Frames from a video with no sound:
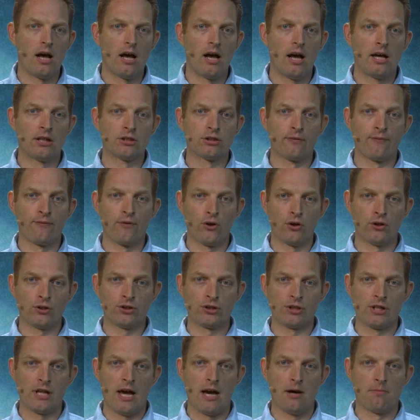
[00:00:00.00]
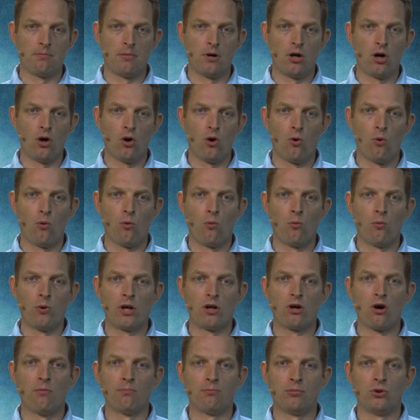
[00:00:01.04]
As a first step, we
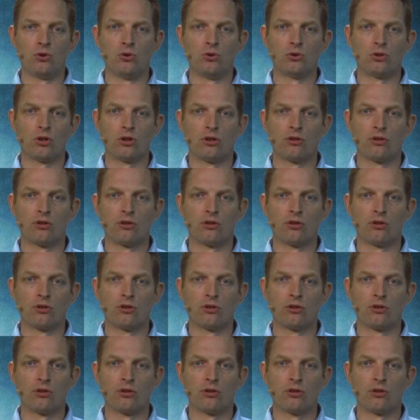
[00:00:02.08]
compute